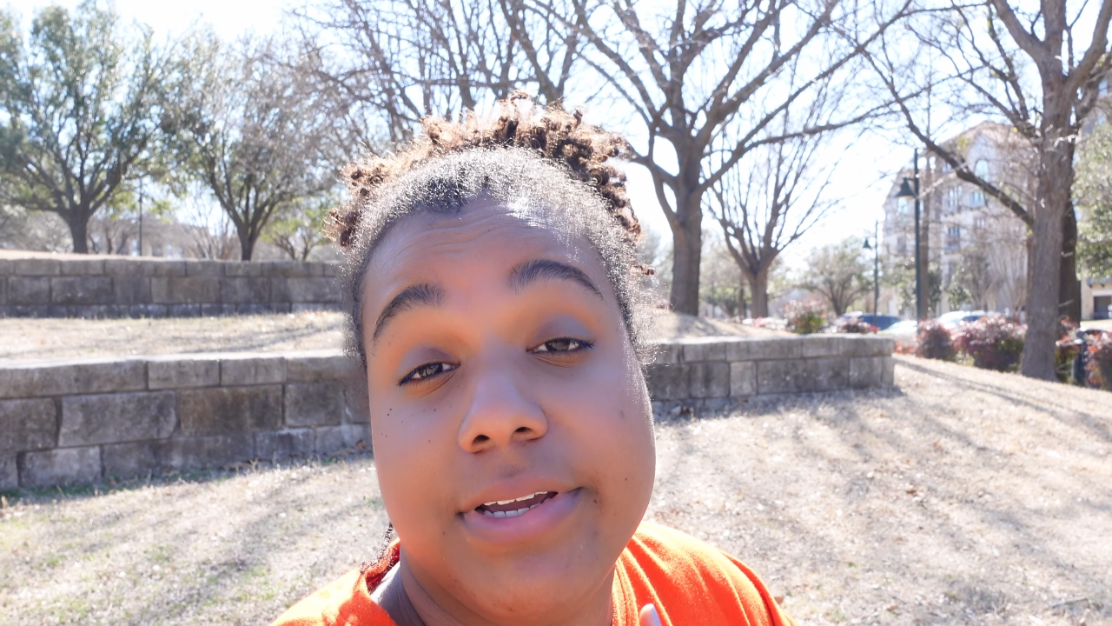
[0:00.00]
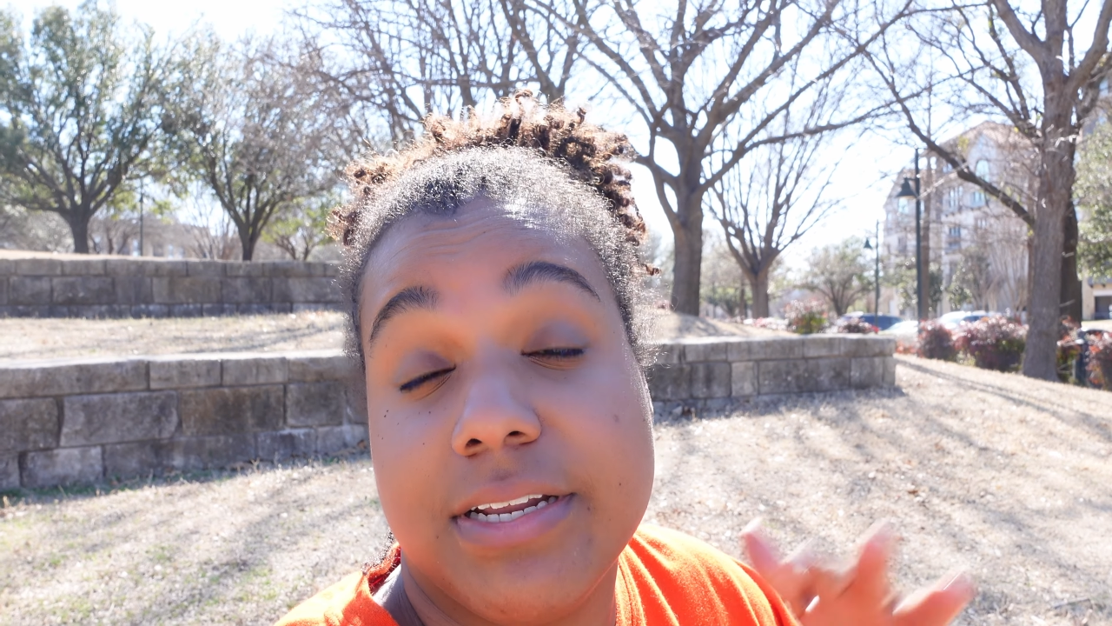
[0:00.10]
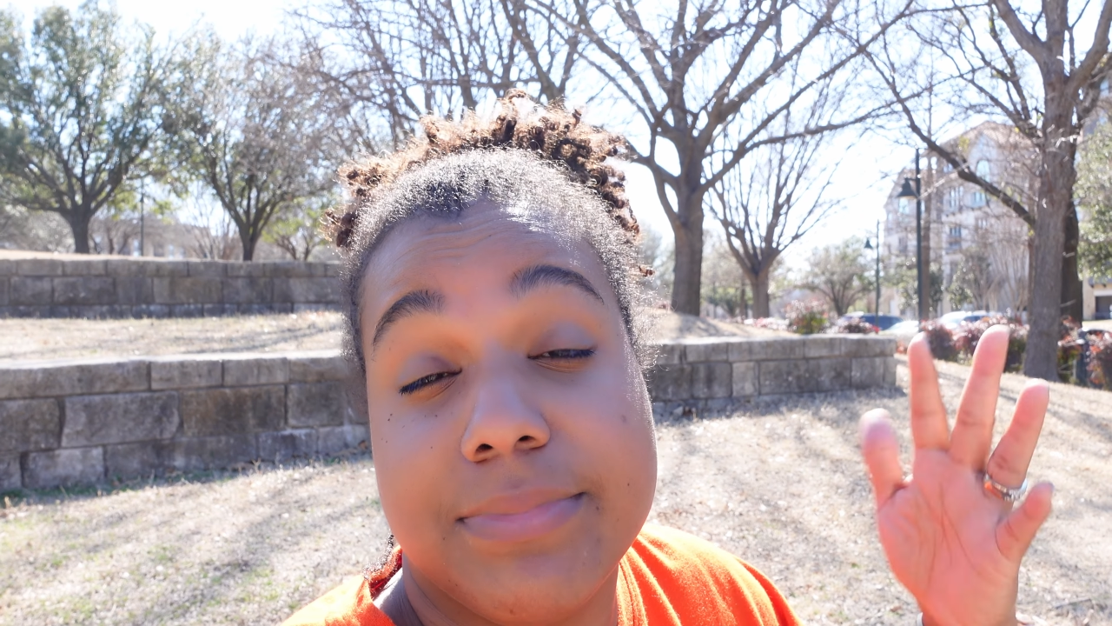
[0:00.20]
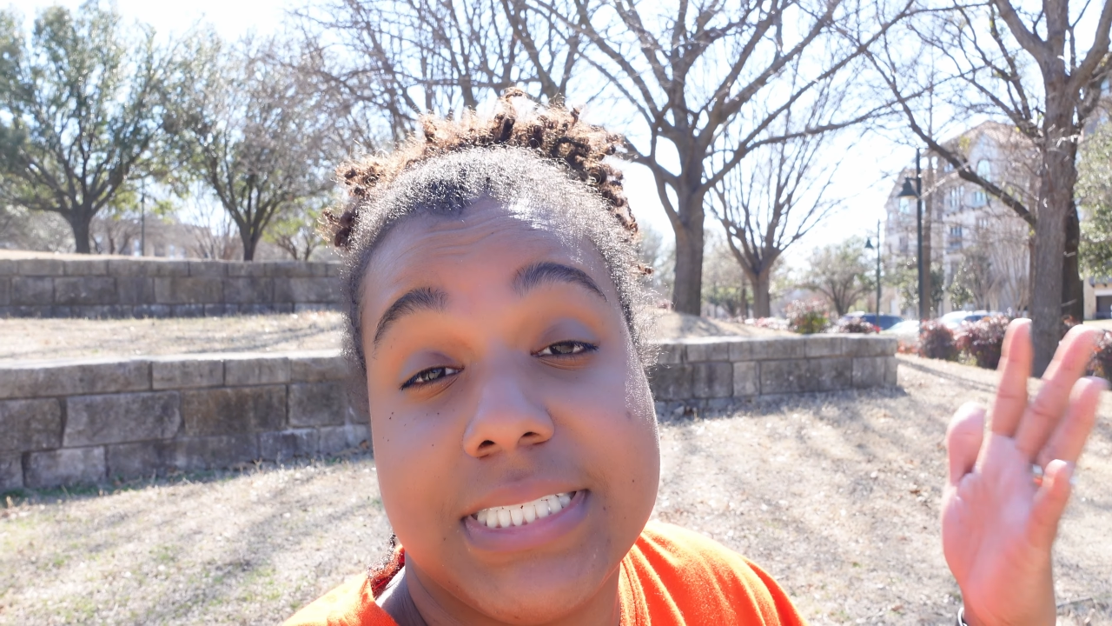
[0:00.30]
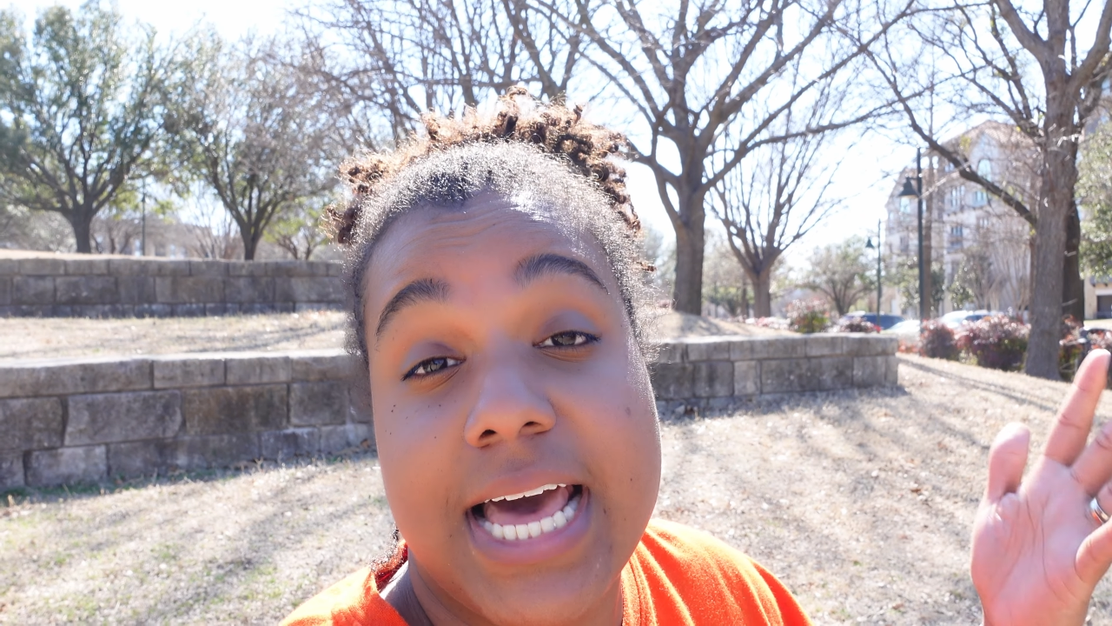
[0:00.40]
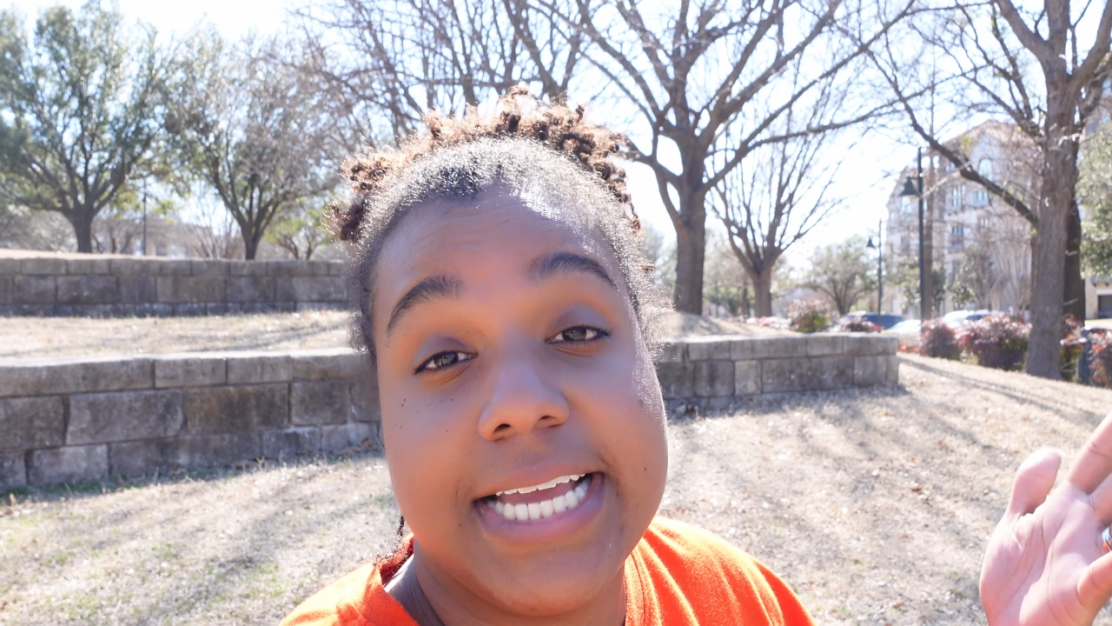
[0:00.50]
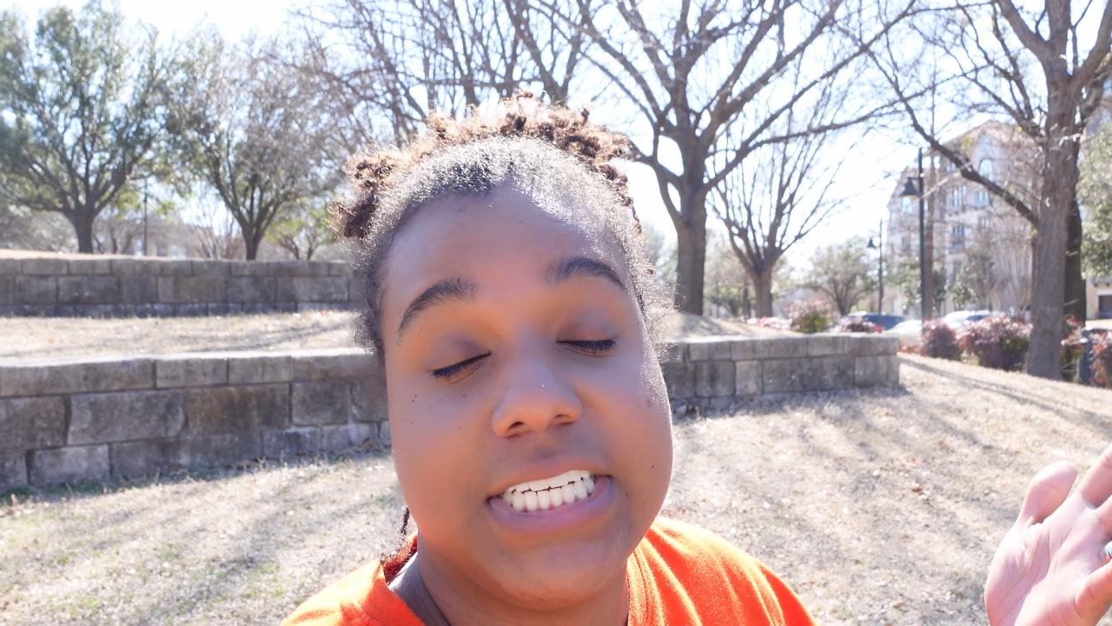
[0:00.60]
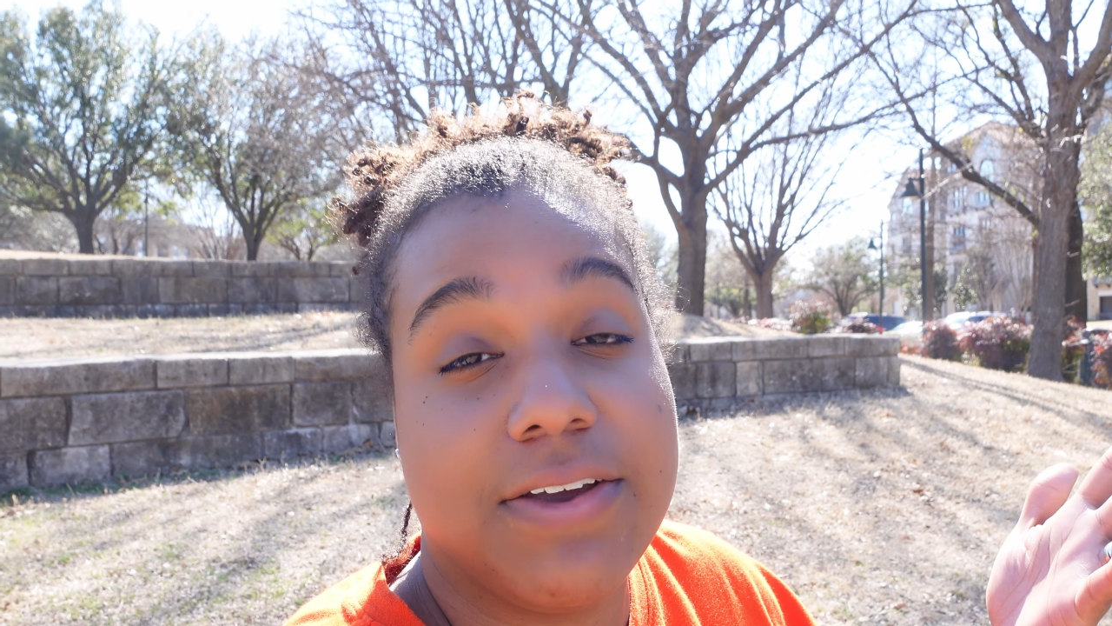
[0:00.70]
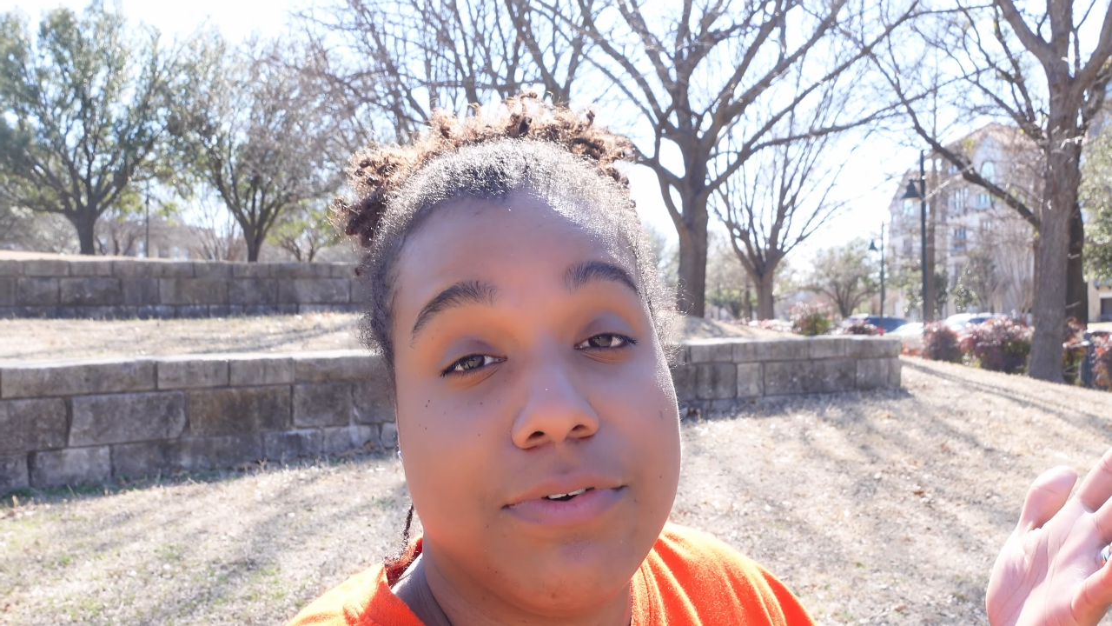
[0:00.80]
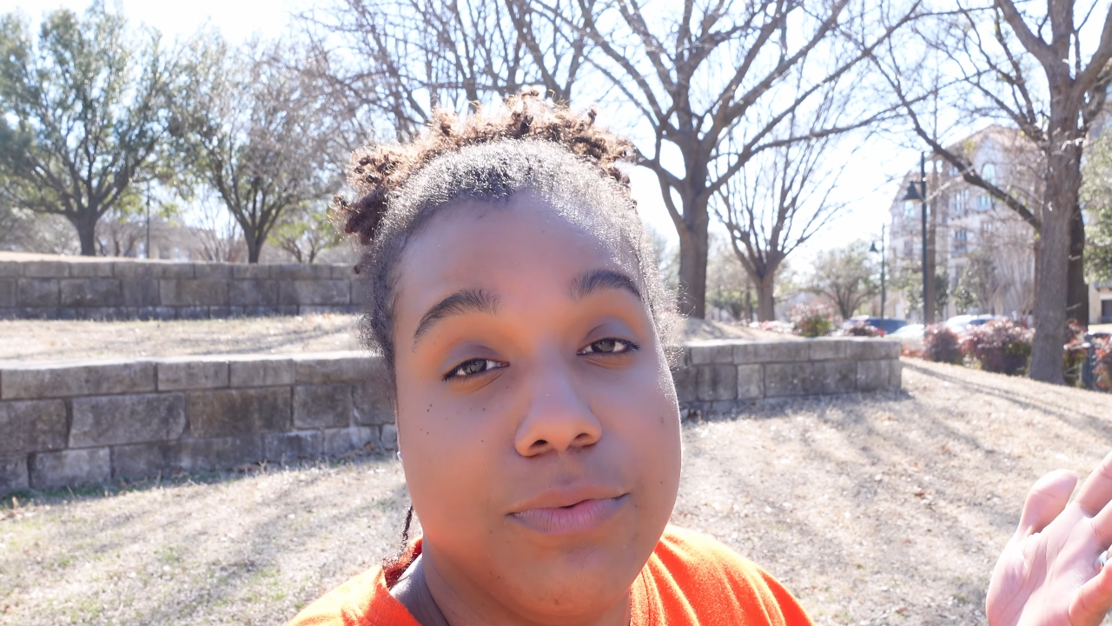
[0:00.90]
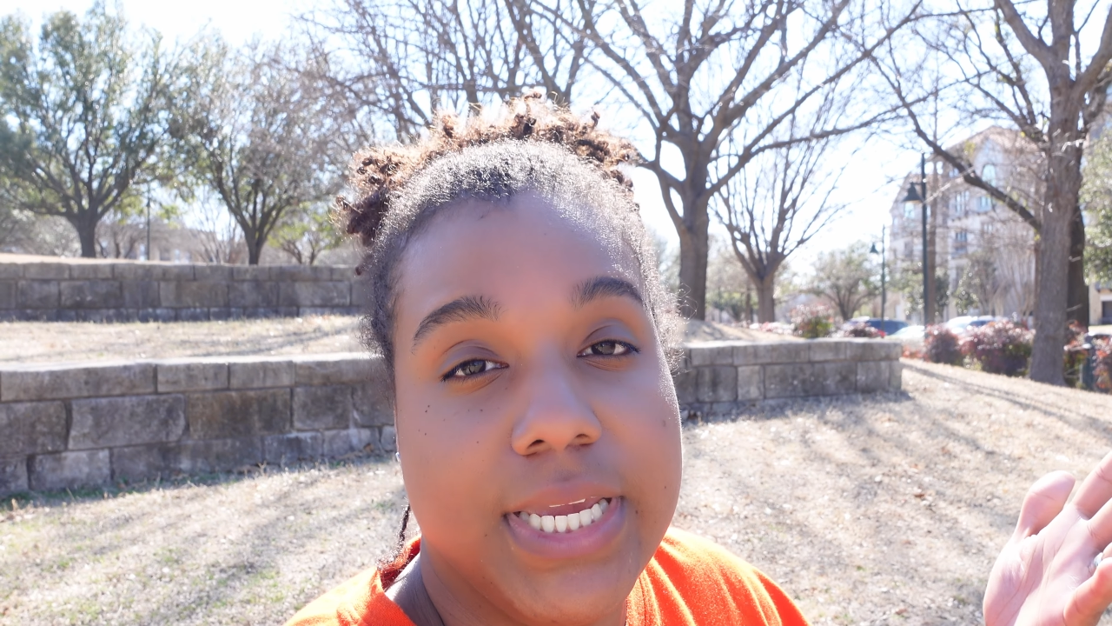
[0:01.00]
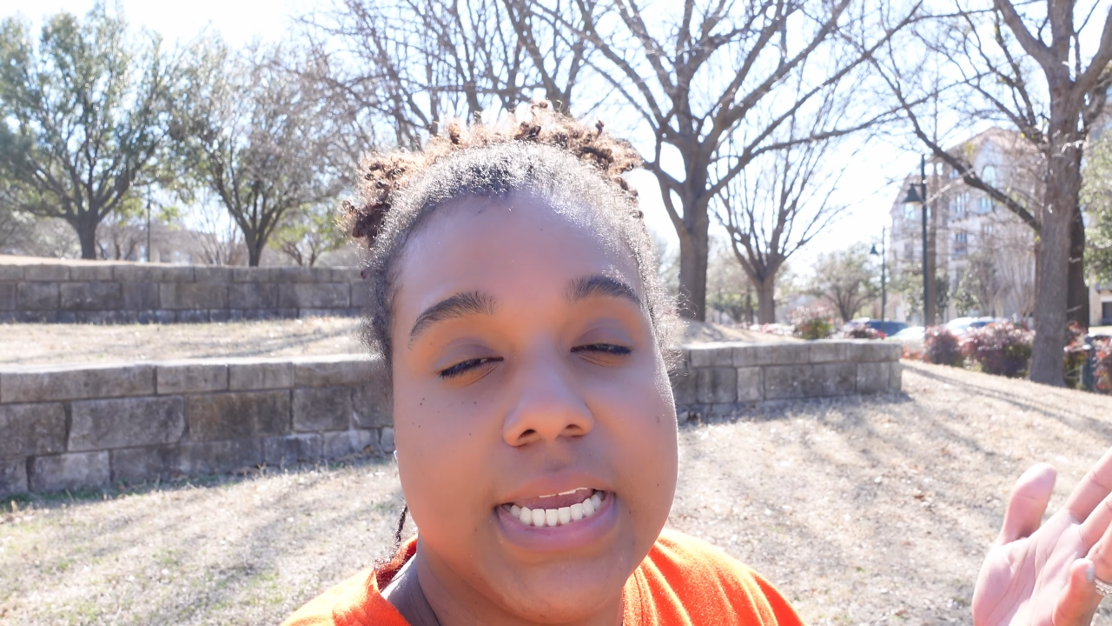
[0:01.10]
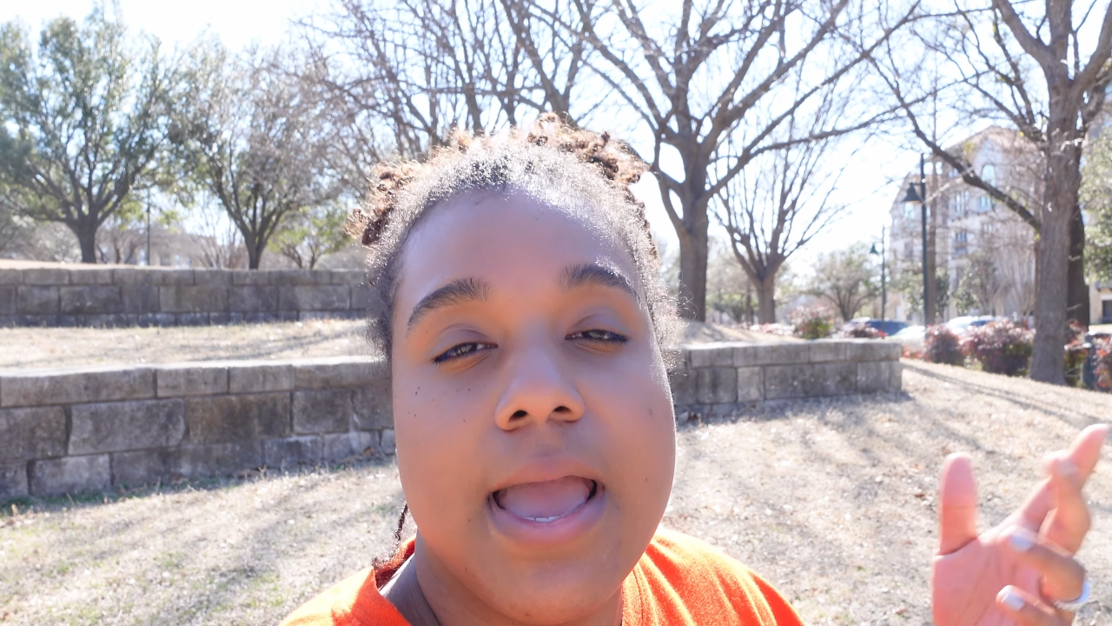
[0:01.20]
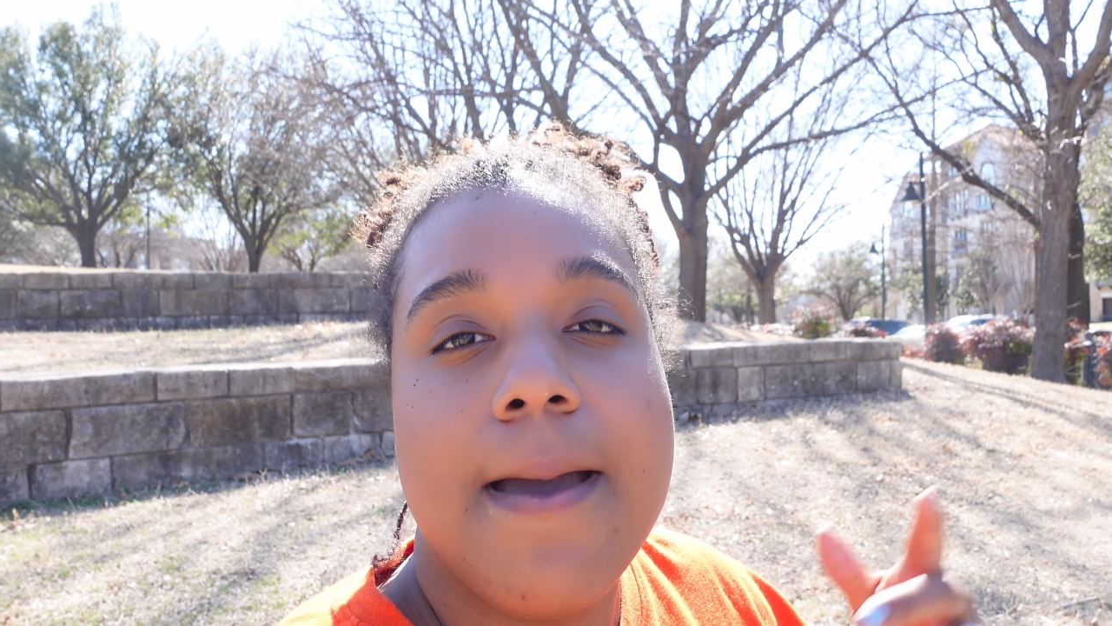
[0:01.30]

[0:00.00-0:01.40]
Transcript: to get a massage every week,